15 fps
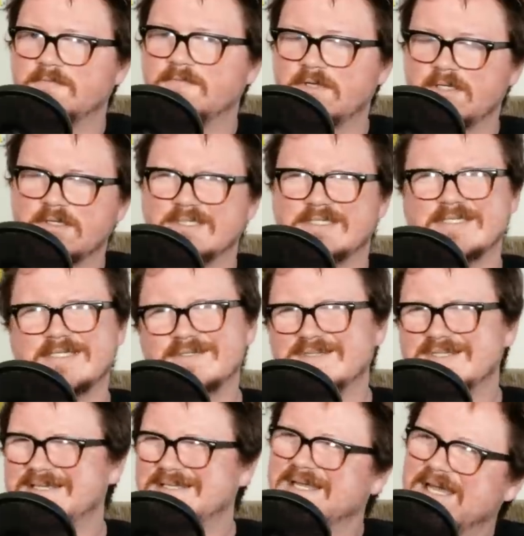video. Still,
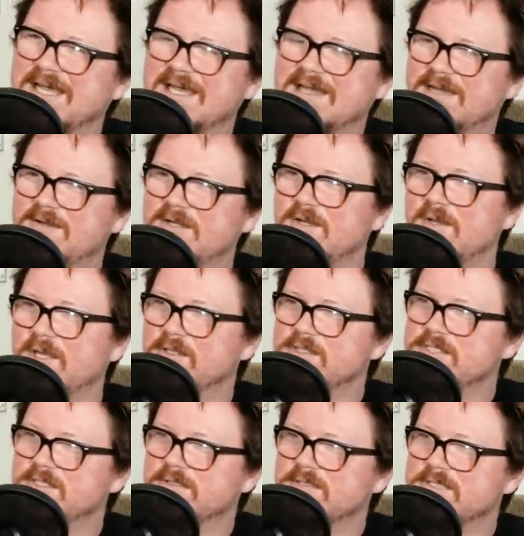so I don't know,
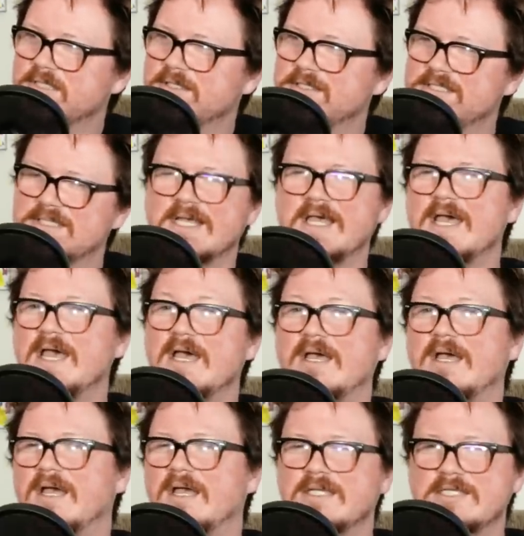LGR's Clint.
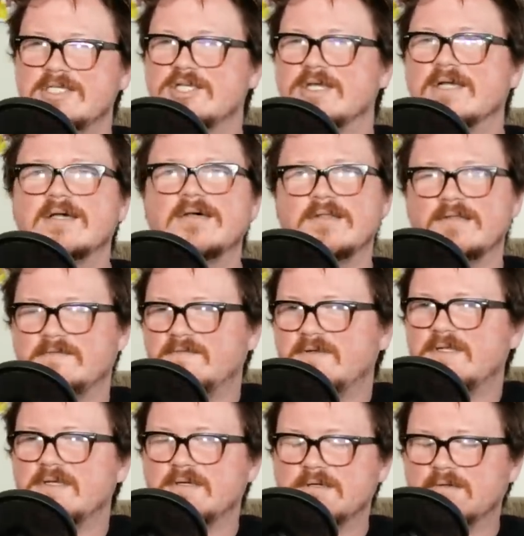Check out the
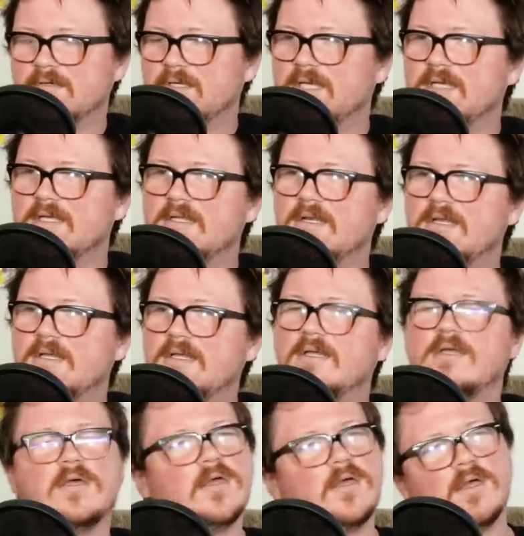video in
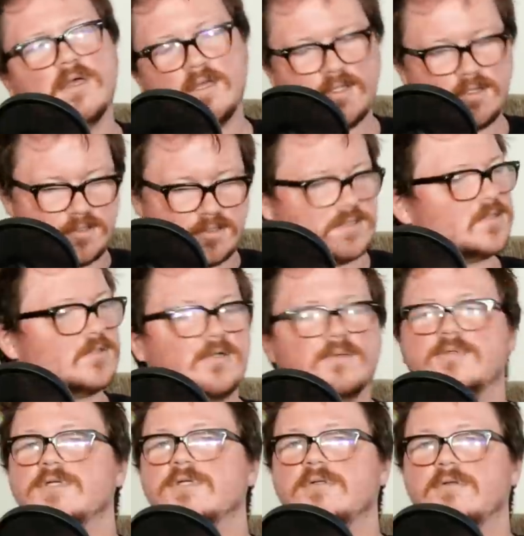the
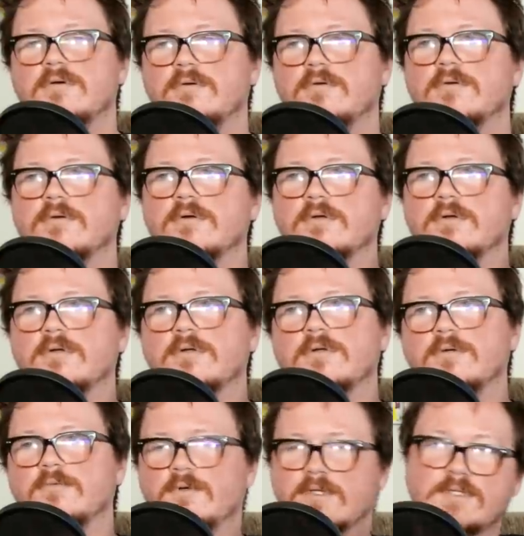description, or
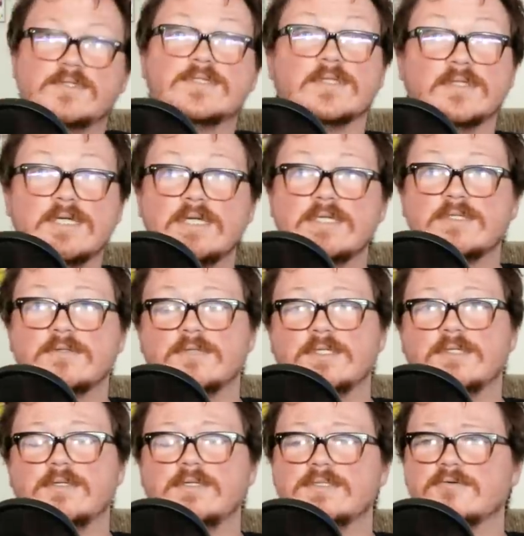well, there's a link to
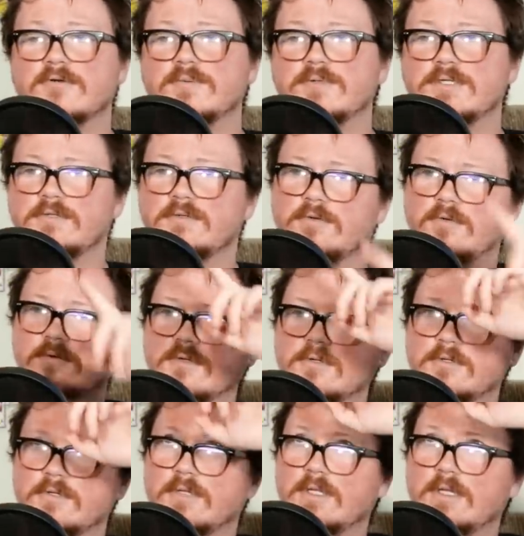it in the description,
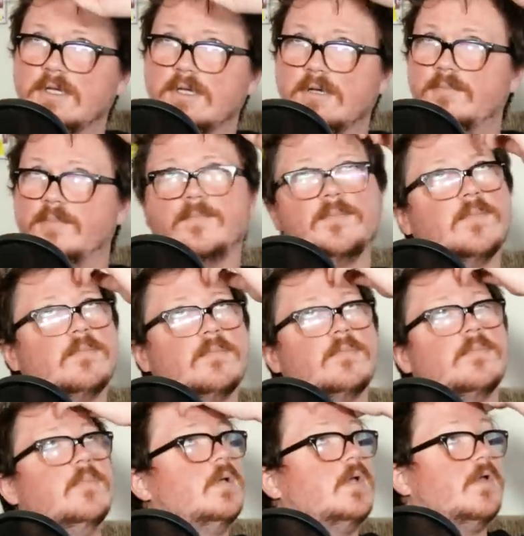or um,
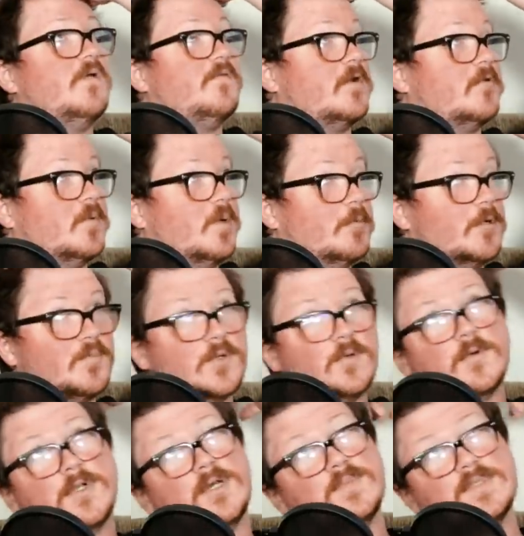if I remember to
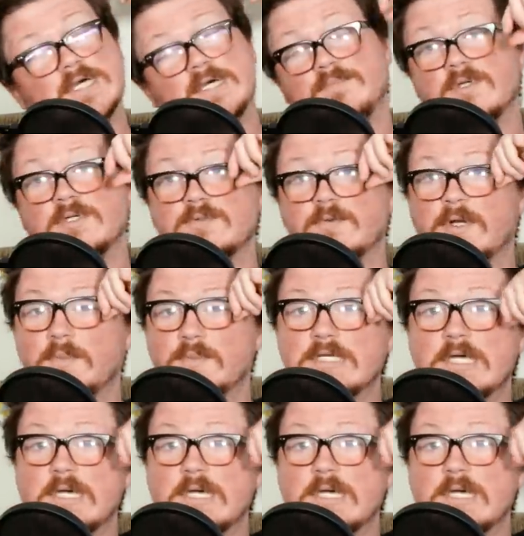put one up top, there's one up